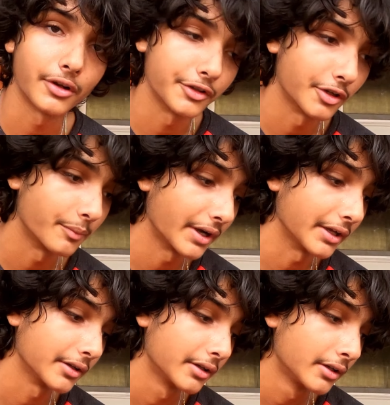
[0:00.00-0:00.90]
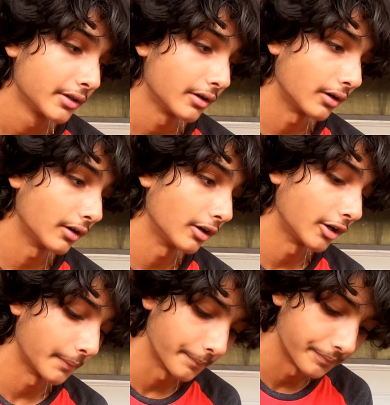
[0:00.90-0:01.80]
on your bike.
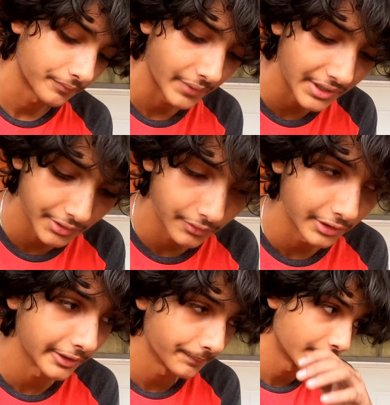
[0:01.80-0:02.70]
Basically,